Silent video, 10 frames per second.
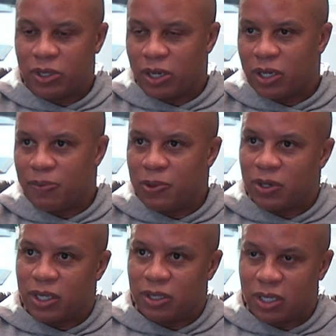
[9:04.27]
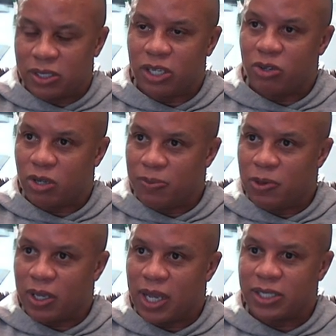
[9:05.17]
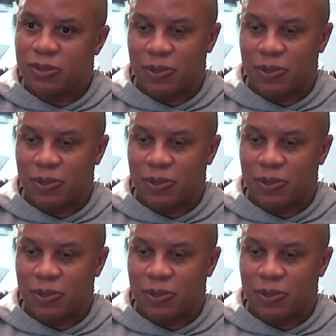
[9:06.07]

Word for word: their continued communication,